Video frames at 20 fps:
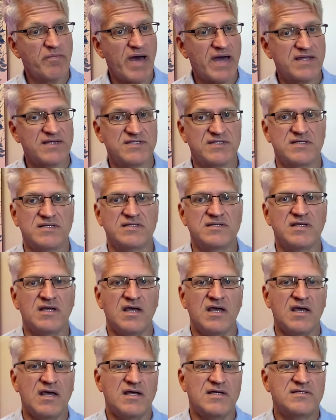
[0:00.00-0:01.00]
medicines,
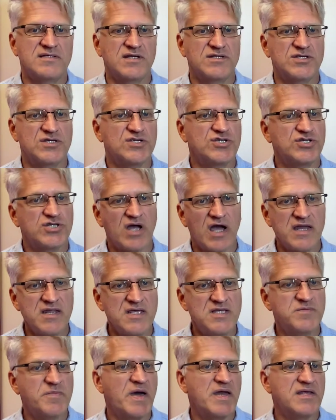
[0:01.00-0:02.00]
such as
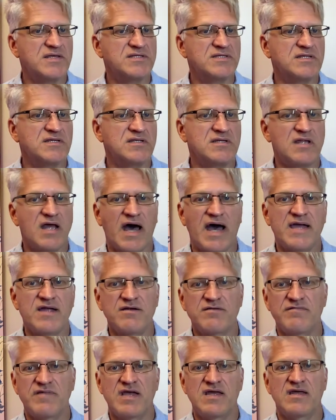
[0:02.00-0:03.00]
Chinese medicine,
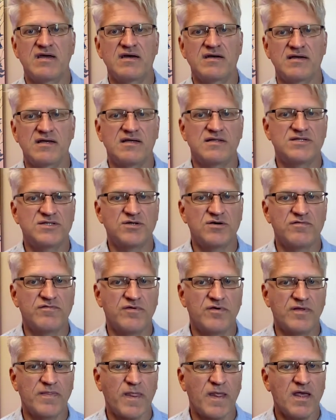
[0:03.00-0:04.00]
Ayurveda, and so
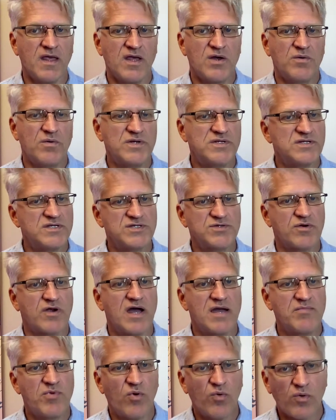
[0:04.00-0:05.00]
forth, which
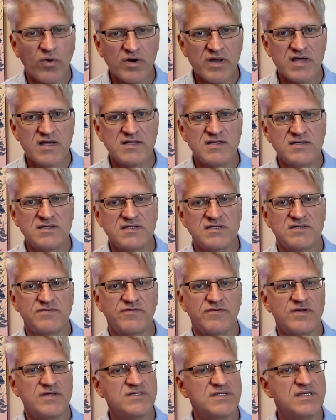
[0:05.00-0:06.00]
describe organs,
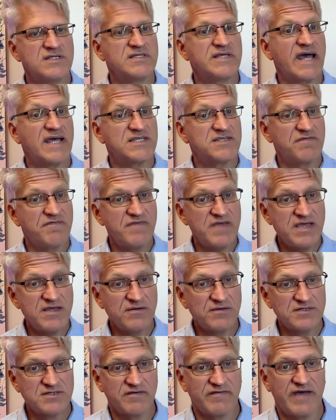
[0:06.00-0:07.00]
for instance, as
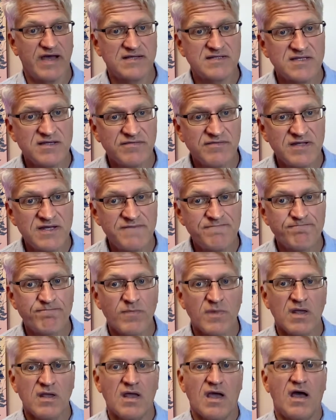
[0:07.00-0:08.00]
fields of activity,
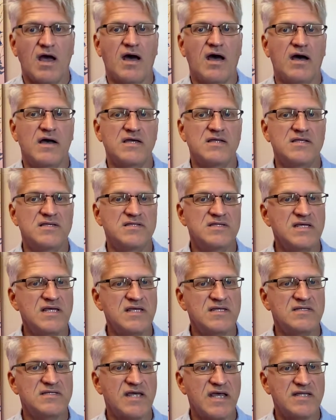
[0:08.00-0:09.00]
and
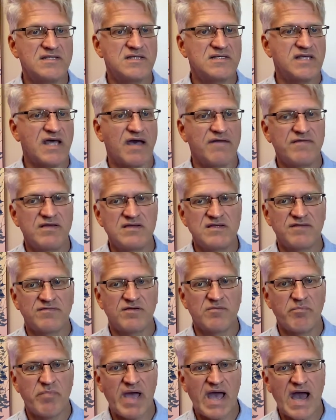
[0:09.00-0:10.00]
disease states as having
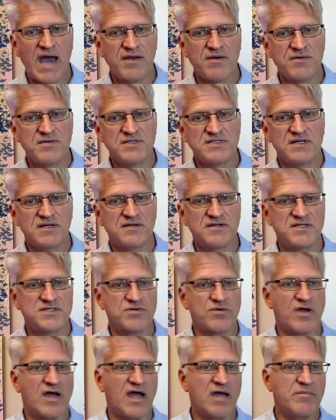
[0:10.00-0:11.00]
different patterns that are
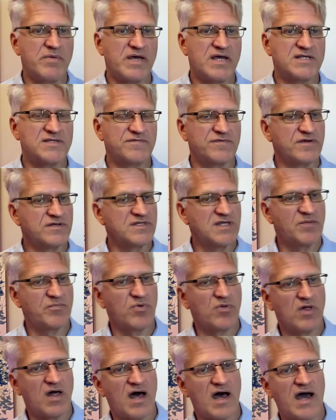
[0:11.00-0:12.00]
described as, for
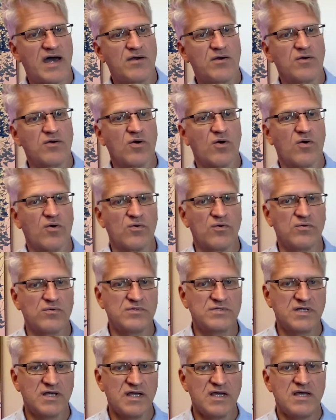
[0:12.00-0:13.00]
example, hot or
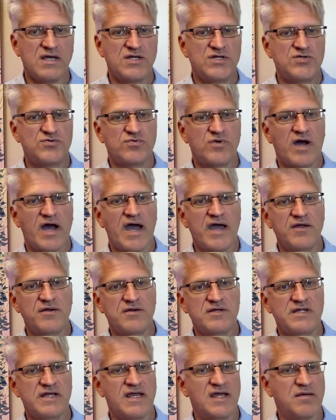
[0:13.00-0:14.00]
cold, dry
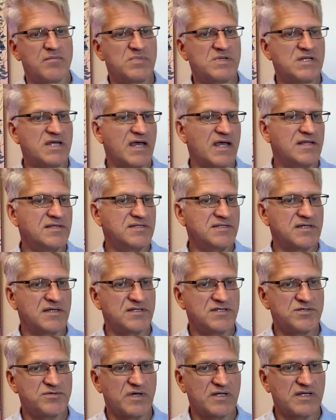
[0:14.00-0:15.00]
or damp, tense,
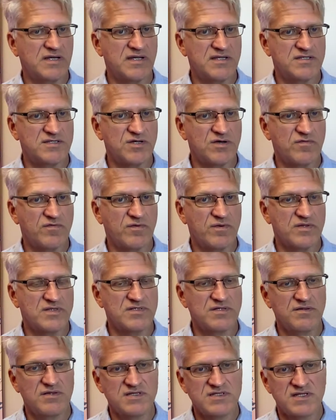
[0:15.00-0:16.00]
constricted, and so forth.
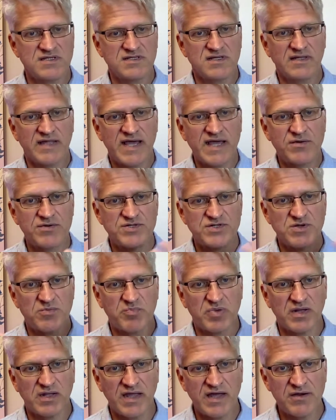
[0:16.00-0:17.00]
So this is a language of
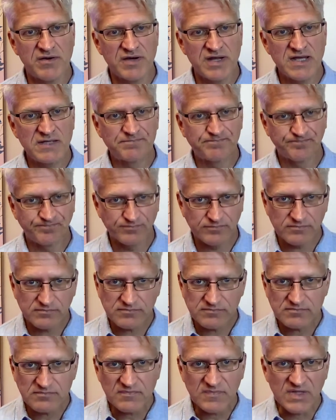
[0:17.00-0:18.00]
polarity.
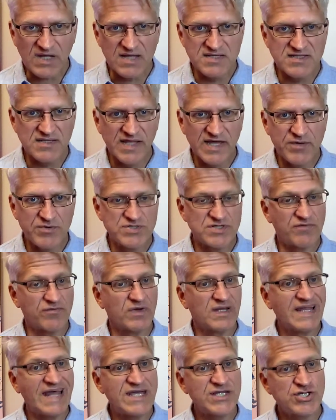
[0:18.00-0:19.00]
It's a language of
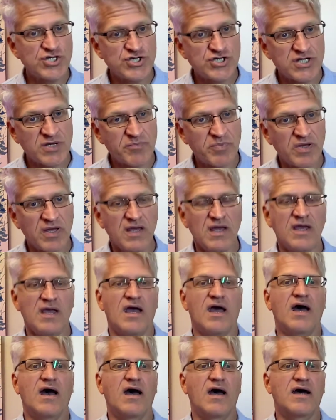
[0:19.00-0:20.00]
relationship
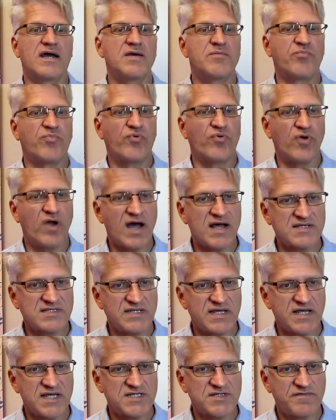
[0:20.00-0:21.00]
and
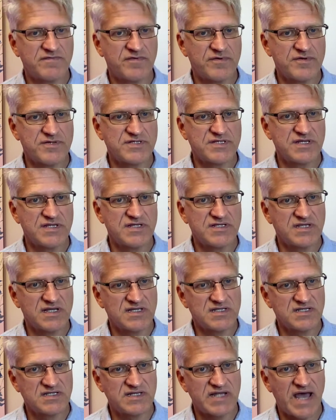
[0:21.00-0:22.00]
process versus
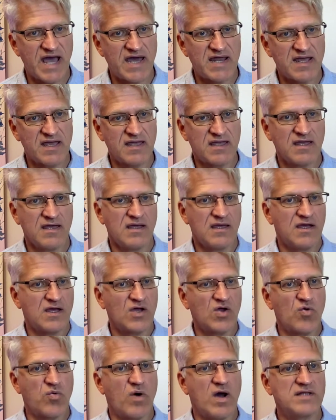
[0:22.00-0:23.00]
a static
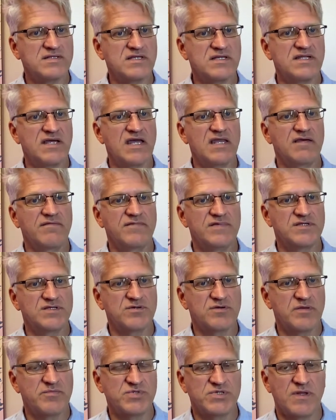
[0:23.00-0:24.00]
quantitative
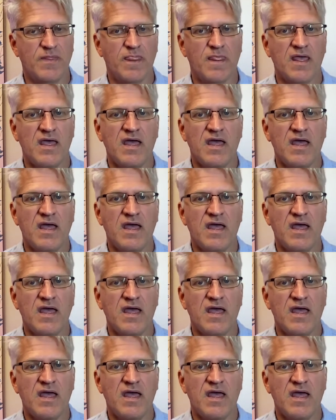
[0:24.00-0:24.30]
description.